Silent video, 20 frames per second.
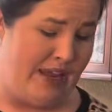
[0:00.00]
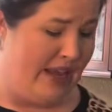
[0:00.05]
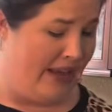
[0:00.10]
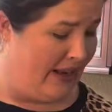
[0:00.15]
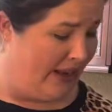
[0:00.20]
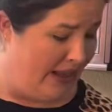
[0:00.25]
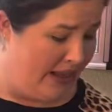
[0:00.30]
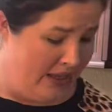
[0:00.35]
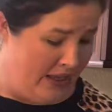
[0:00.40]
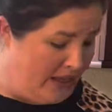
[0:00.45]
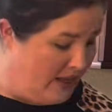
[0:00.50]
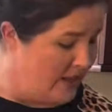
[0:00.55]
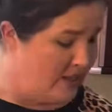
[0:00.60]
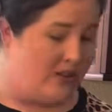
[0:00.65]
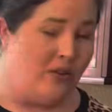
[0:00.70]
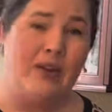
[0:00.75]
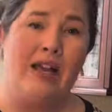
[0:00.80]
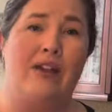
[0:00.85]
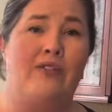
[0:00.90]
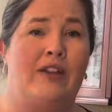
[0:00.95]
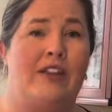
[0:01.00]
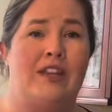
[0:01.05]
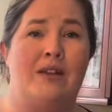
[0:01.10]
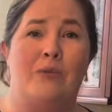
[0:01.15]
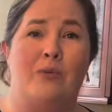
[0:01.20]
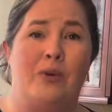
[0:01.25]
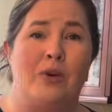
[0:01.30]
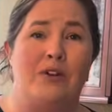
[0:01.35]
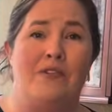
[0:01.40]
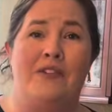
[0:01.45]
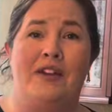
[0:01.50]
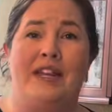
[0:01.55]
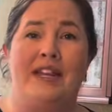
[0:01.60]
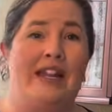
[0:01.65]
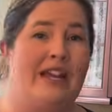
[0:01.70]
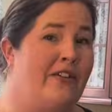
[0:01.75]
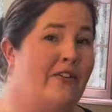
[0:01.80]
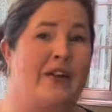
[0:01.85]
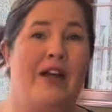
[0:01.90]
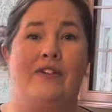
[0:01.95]
and I don't have any more of it, and
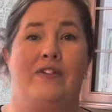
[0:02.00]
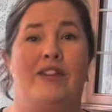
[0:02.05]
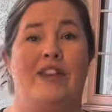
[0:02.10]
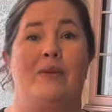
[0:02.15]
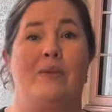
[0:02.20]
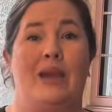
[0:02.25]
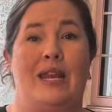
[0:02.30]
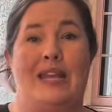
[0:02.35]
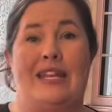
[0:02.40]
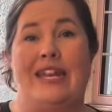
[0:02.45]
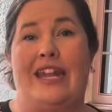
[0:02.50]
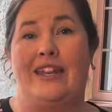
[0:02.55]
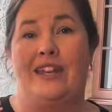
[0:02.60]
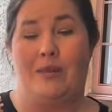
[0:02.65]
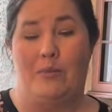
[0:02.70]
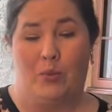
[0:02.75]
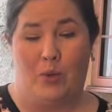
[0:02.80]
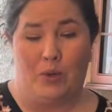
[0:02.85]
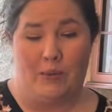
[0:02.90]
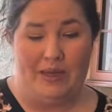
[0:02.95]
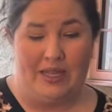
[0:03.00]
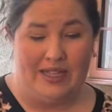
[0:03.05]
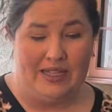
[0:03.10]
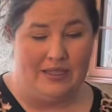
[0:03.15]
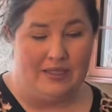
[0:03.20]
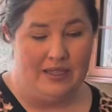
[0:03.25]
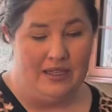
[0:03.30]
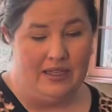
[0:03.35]
I don't have any way to get any more because